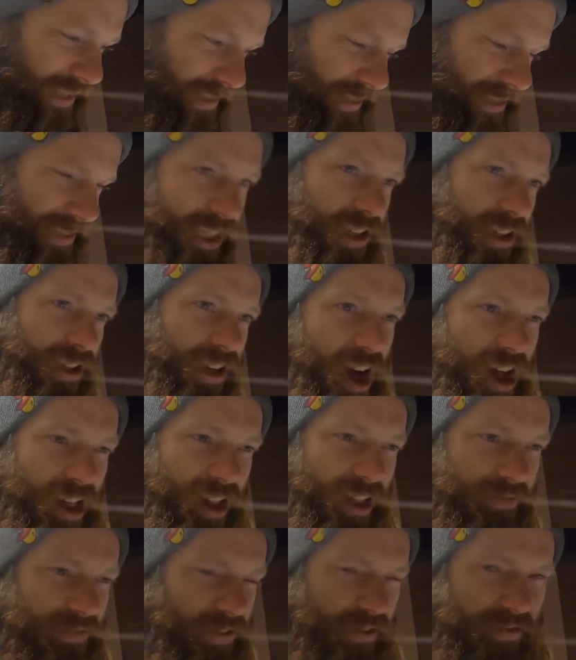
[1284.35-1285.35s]
Still
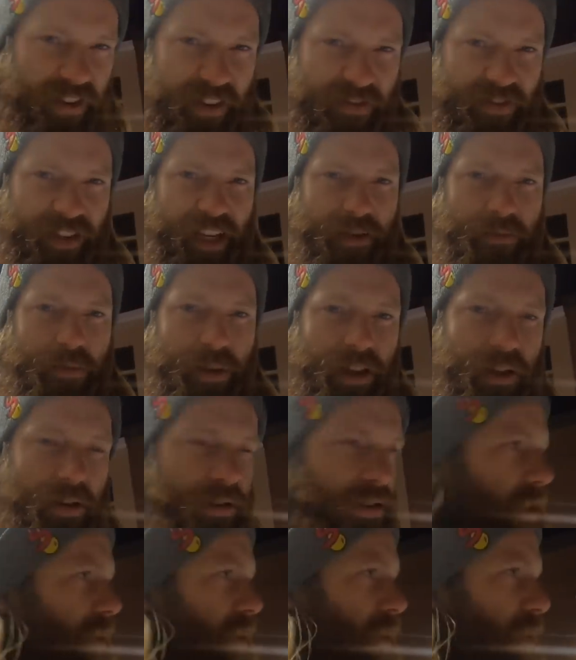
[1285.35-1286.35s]
calling for 15
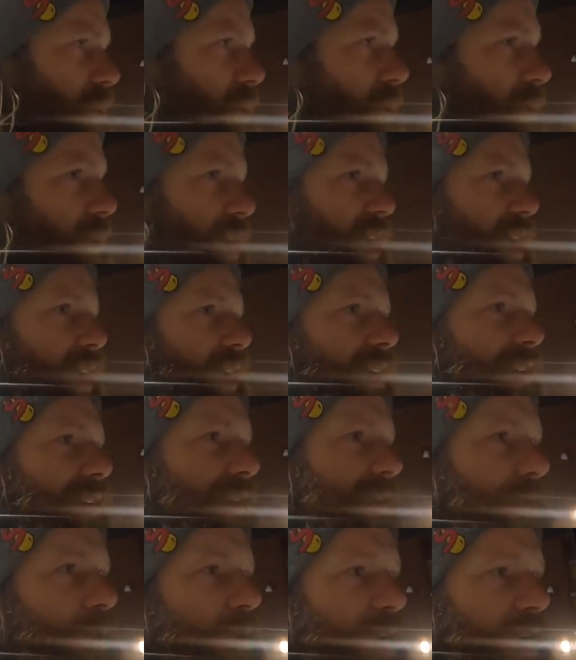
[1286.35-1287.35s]
below zero uh,
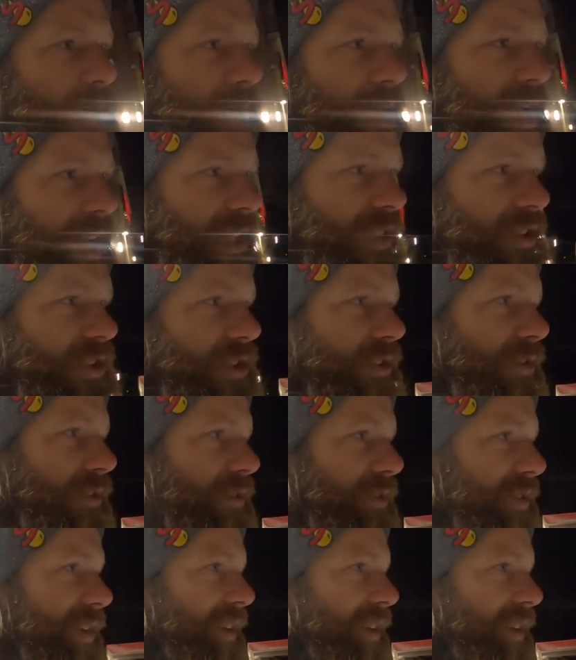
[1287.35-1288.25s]
where I'm headed to.